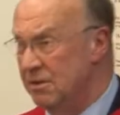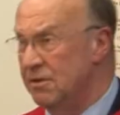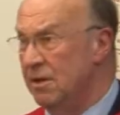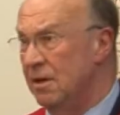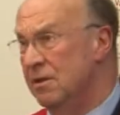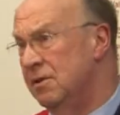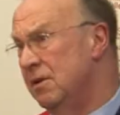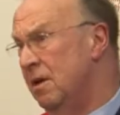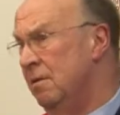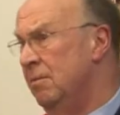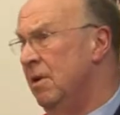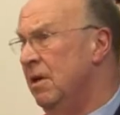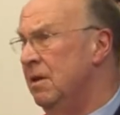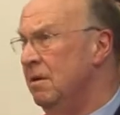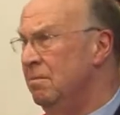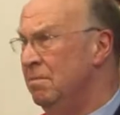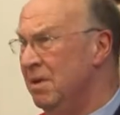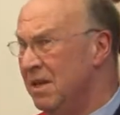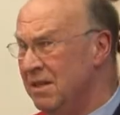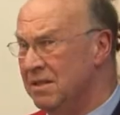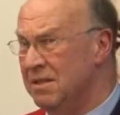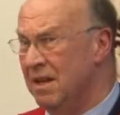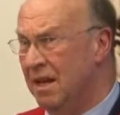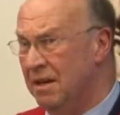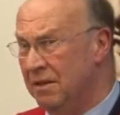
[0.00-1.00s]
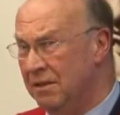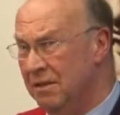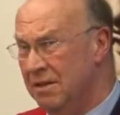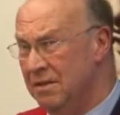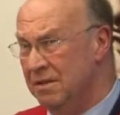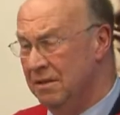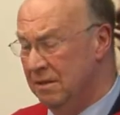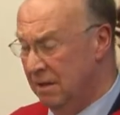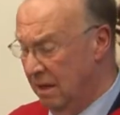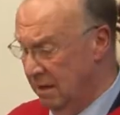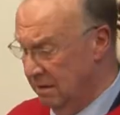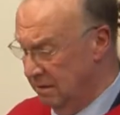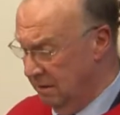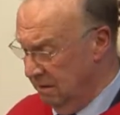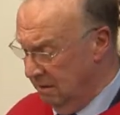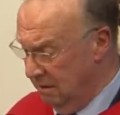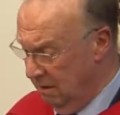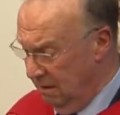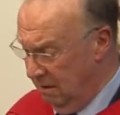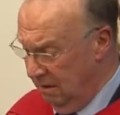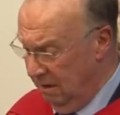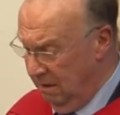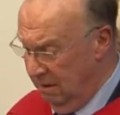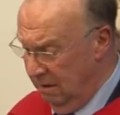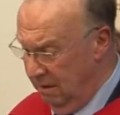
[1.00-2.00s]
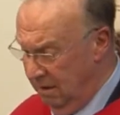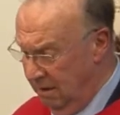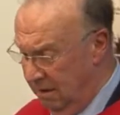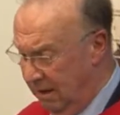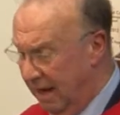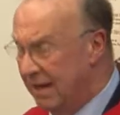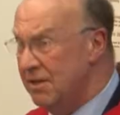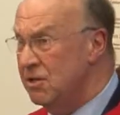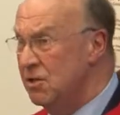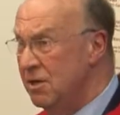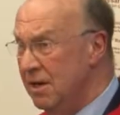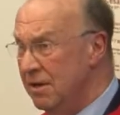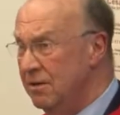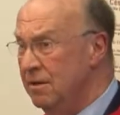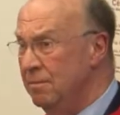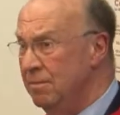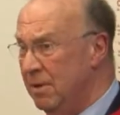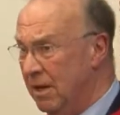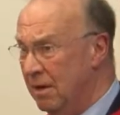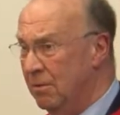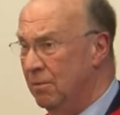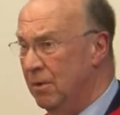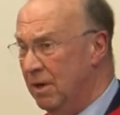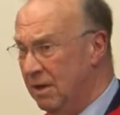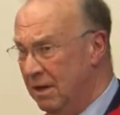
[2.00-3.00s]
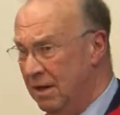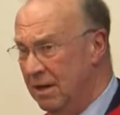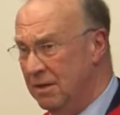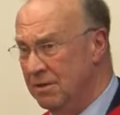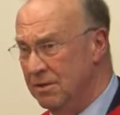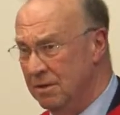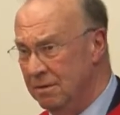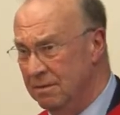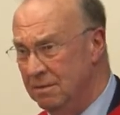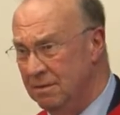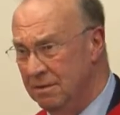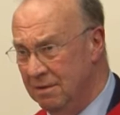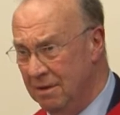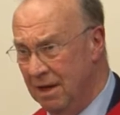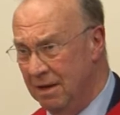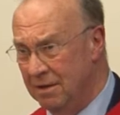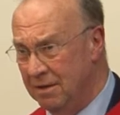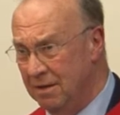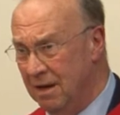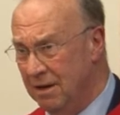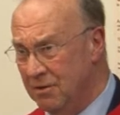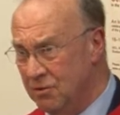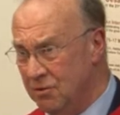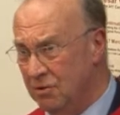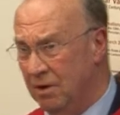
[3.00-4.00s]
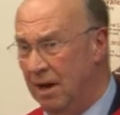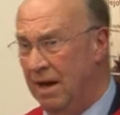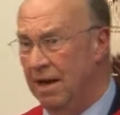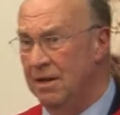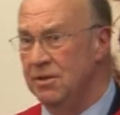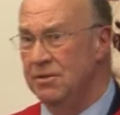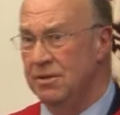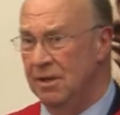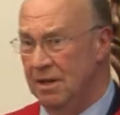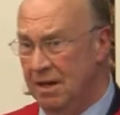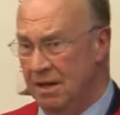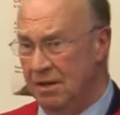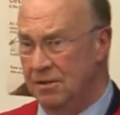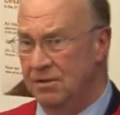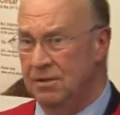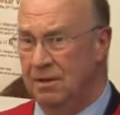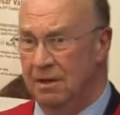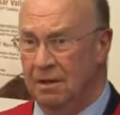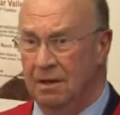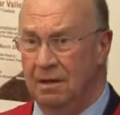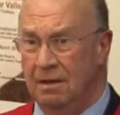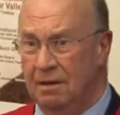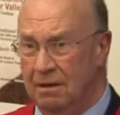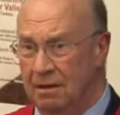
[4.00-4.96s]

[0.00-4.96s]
So that's going to make a big dent, isn't it? Actually, the bit we need to address is